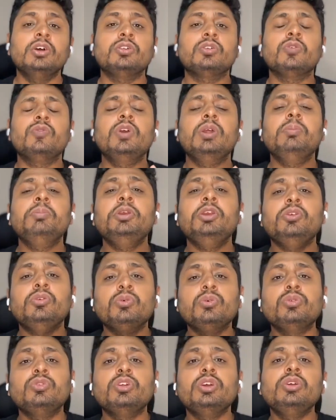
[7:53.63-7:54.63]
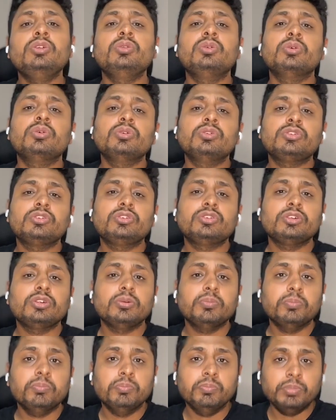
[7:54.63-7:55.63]
So we'll be using those
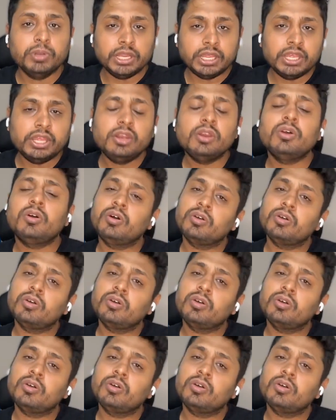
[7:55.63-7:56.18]
brain